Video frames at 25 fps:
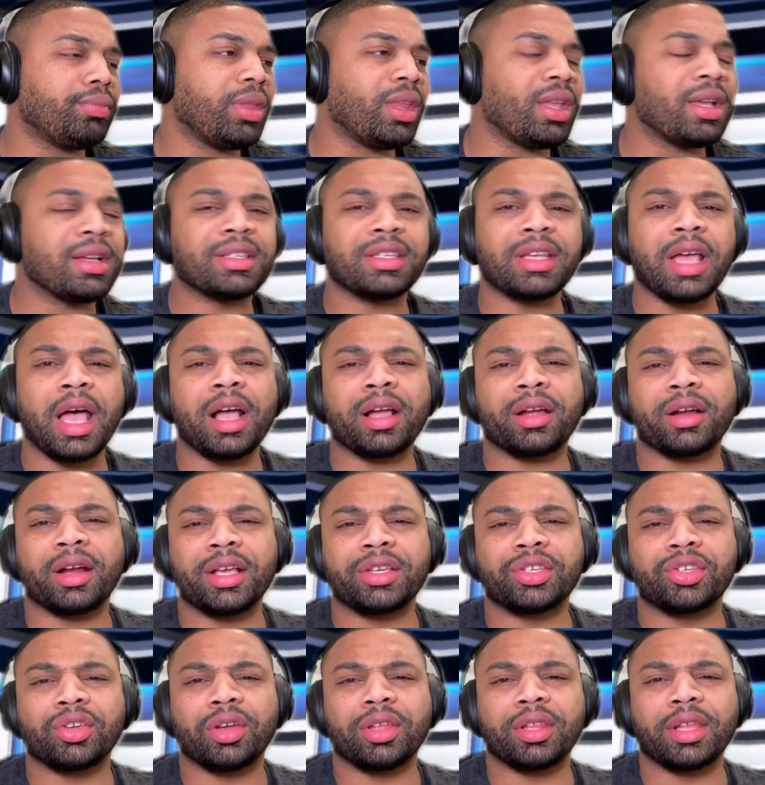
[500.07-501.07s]
Soccer, I
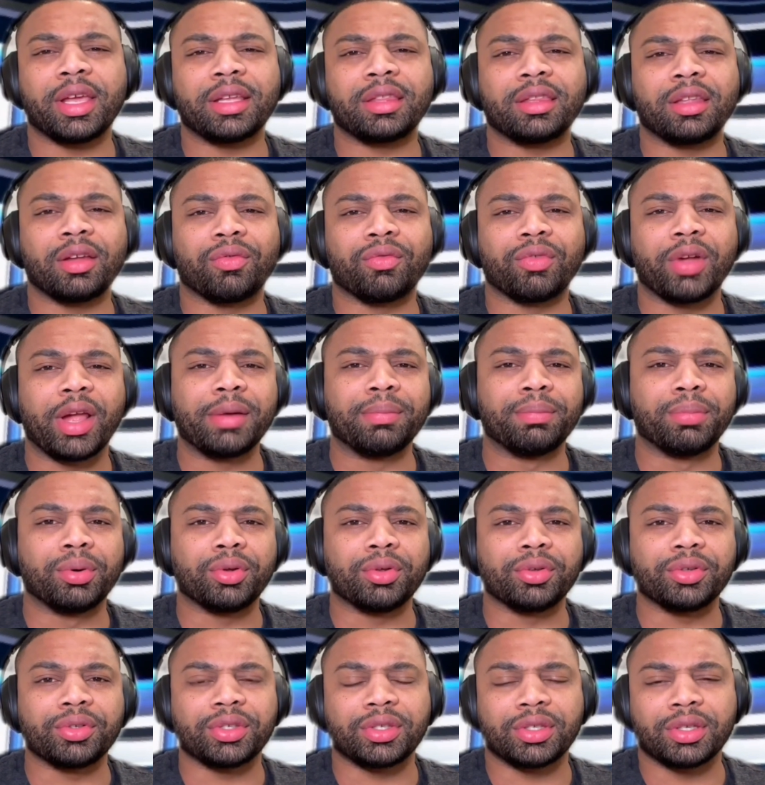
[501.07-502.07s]
saw the Red
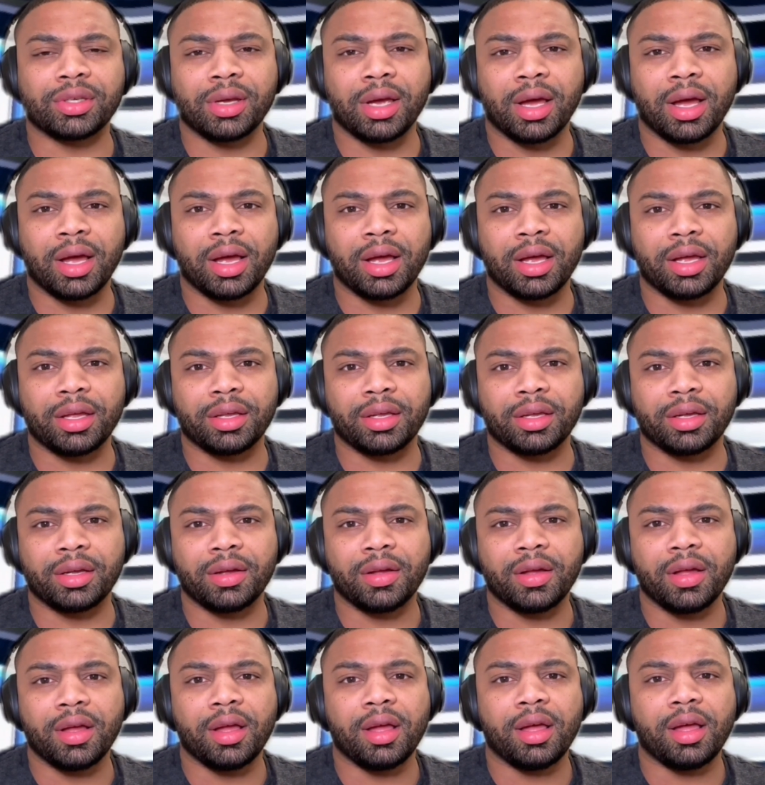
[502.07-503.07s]
Bulls
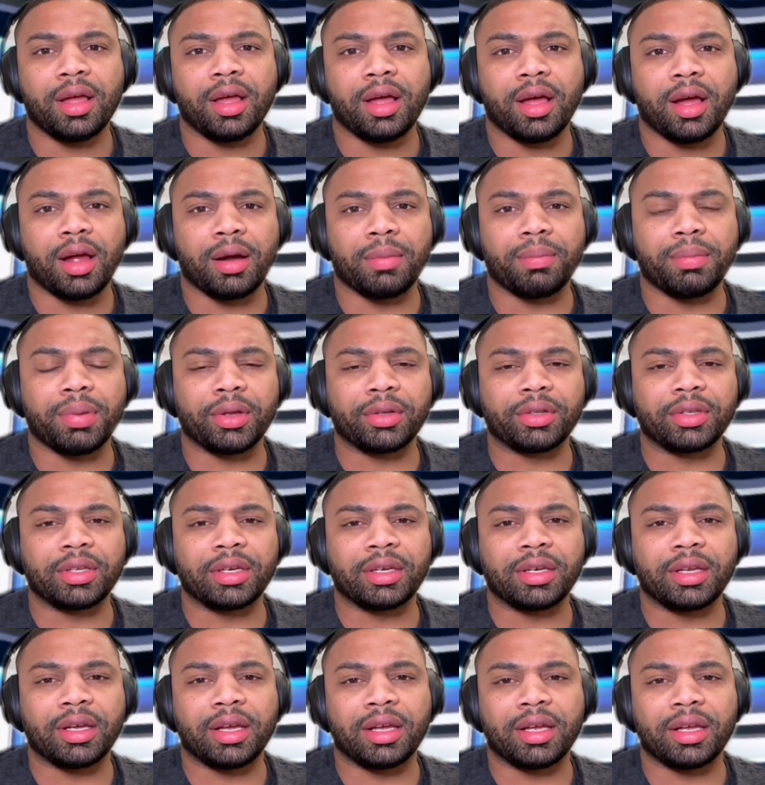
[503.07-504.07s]
are
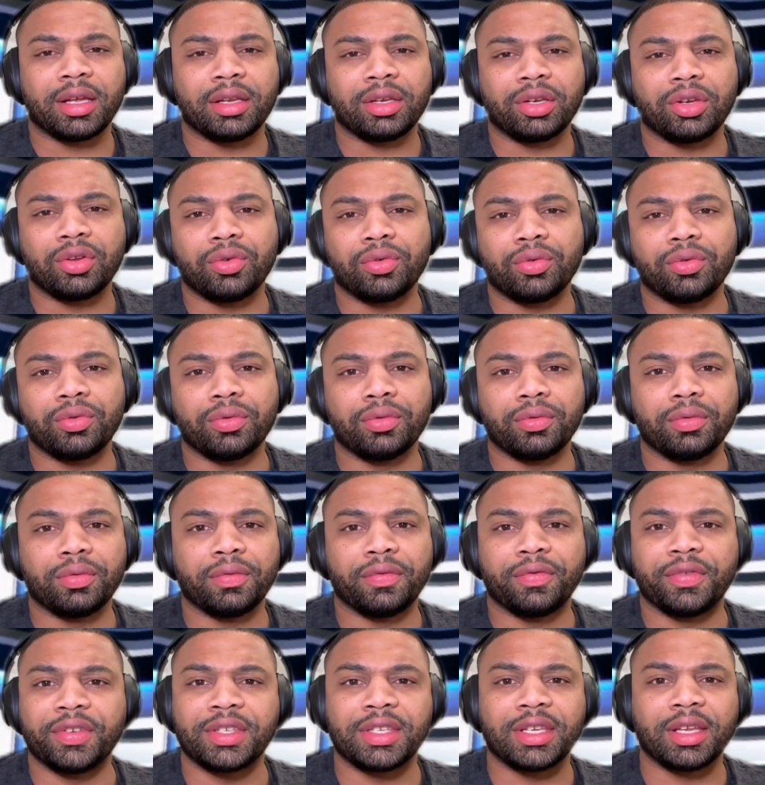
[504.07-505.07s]
building a new
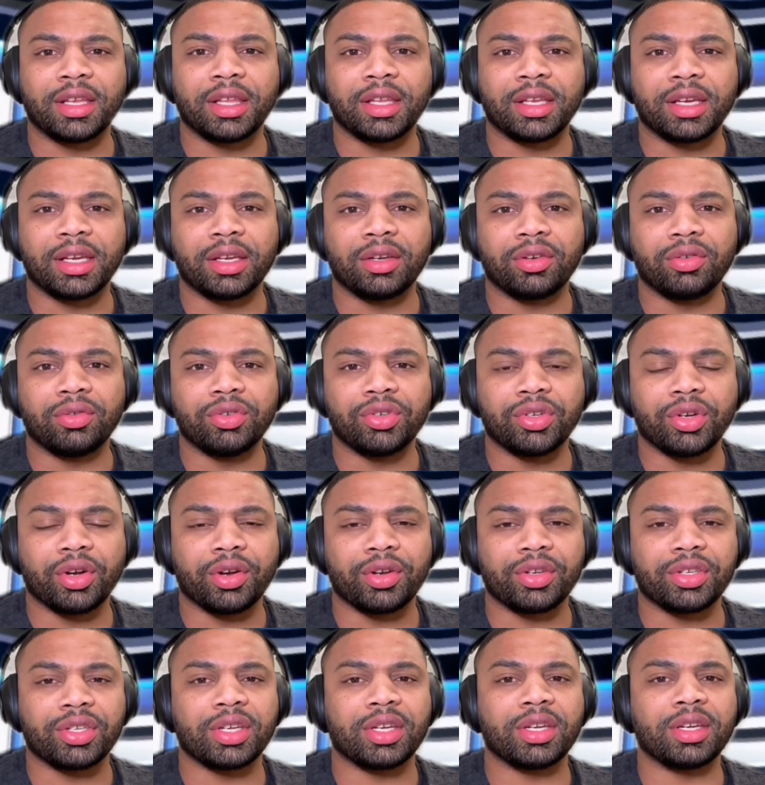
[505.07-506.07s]
facility in New
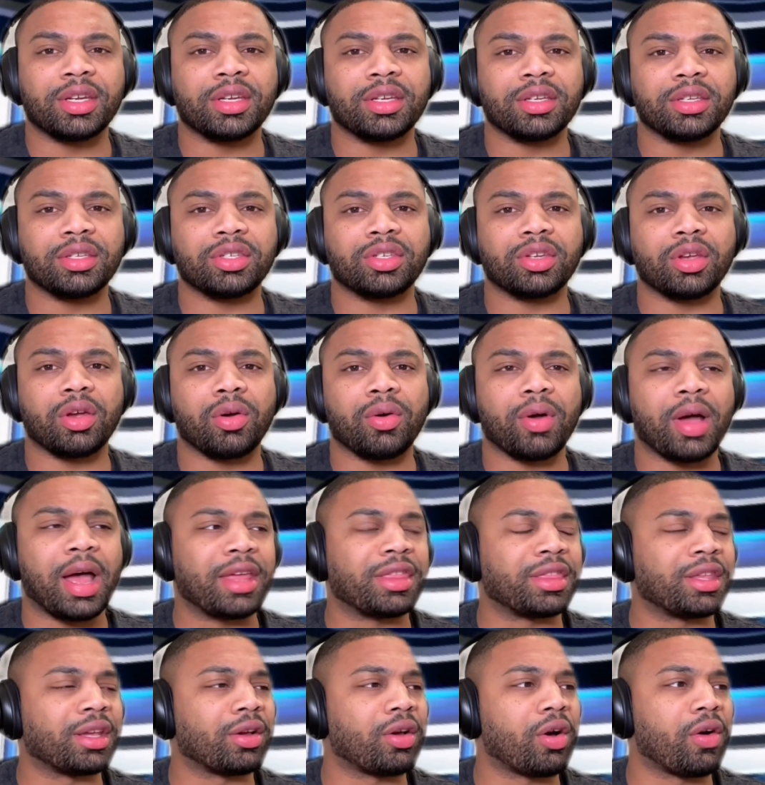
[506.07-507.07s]
Jersey. So I
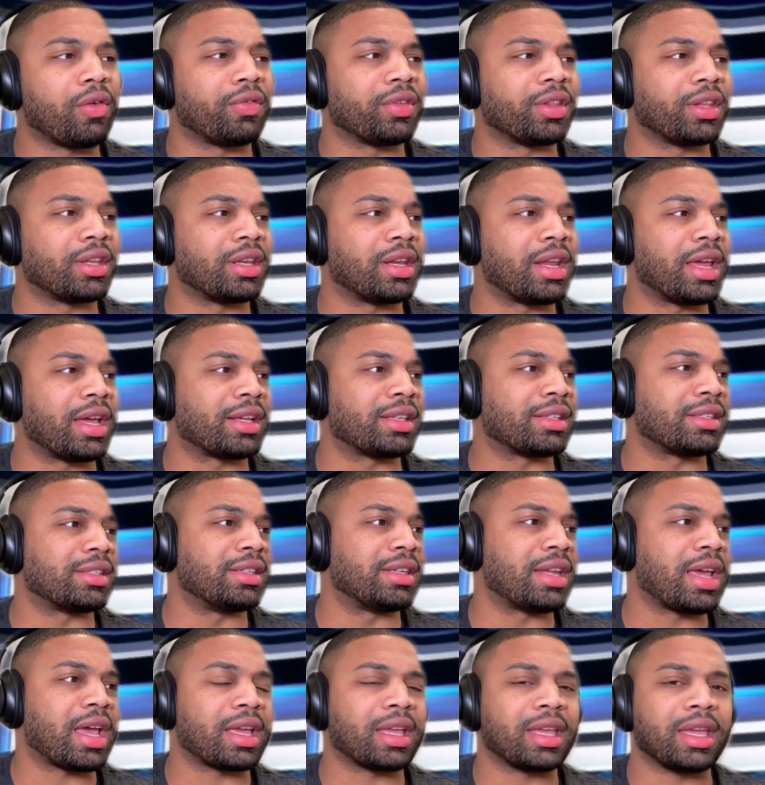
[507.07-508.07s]
think over the next
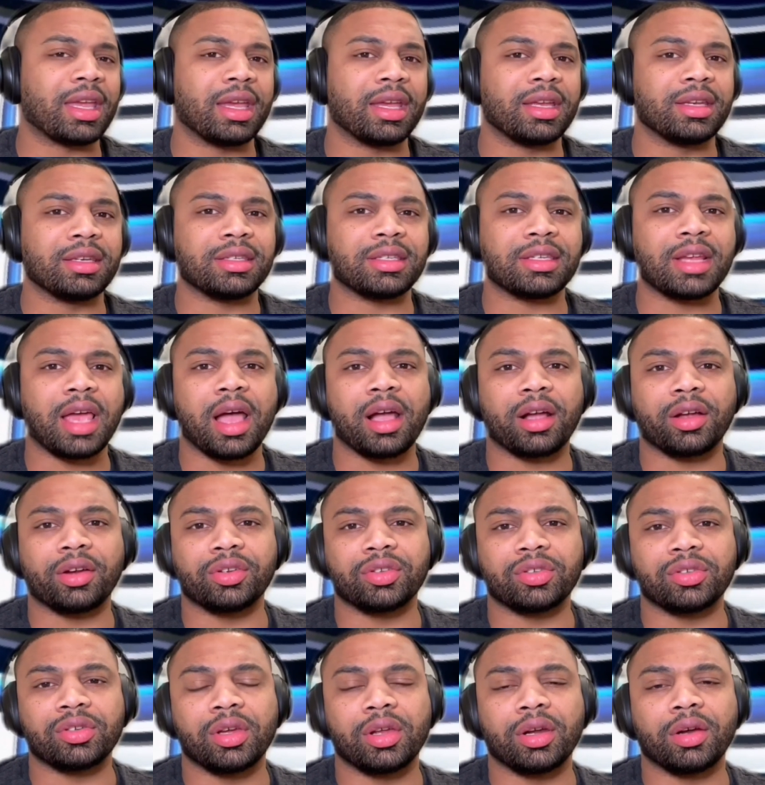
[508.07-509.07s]
decade, soccer
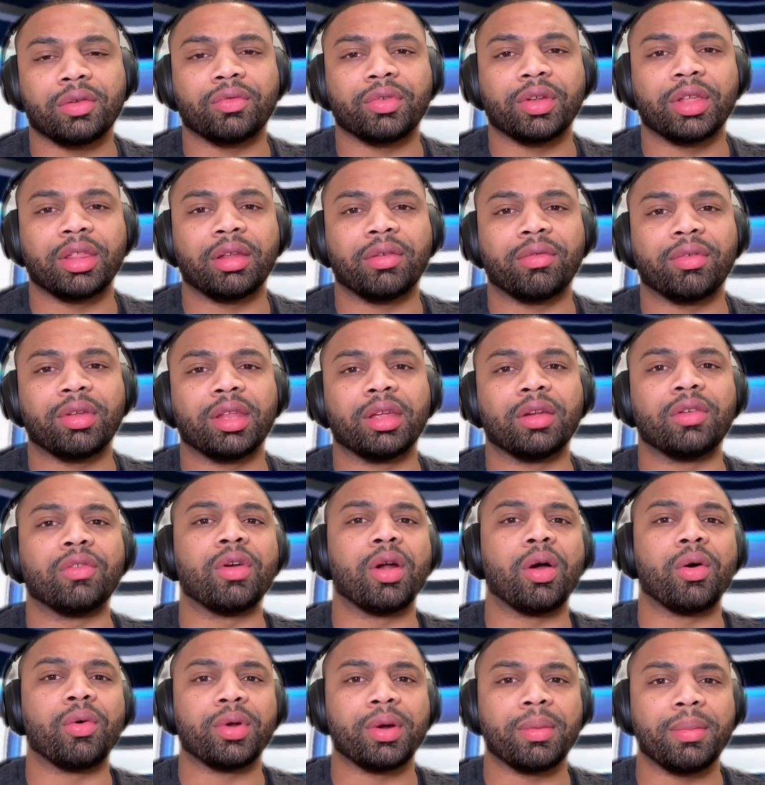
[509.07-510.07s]
is going to really, really
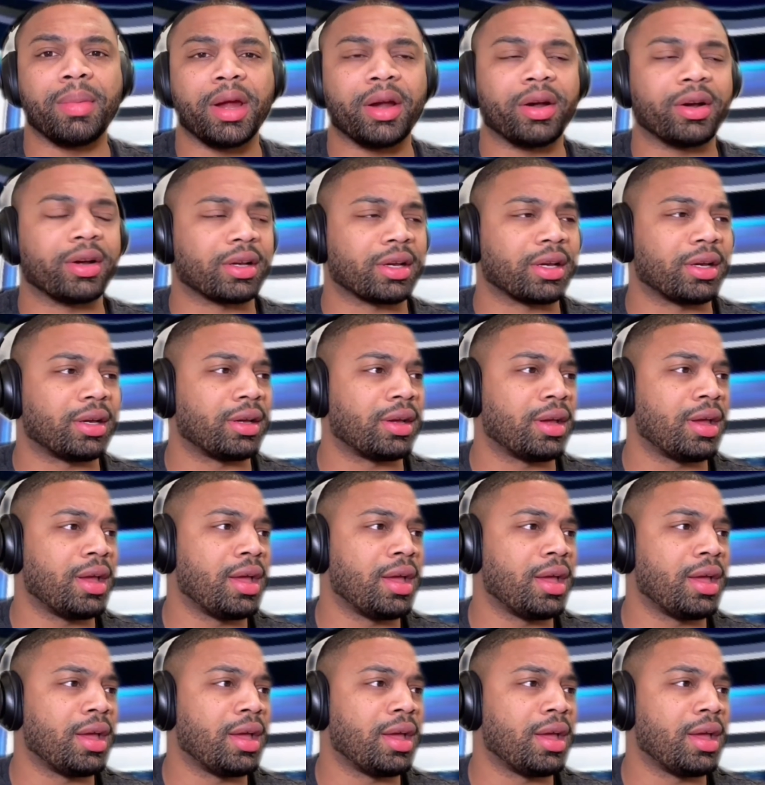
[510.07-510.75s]
grow in America.